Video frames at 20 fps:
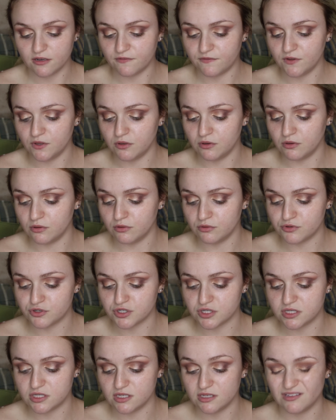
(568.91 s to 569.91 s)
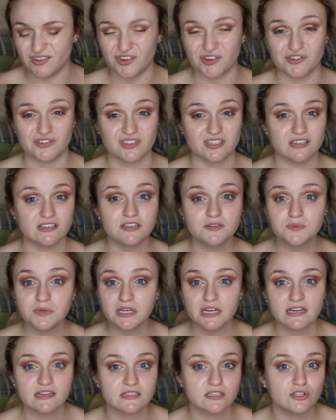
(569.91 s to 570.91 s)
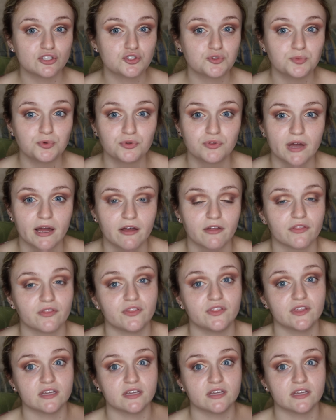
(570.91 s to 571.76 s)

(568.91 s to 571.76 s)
if you just need your skin to be nice and smooth out,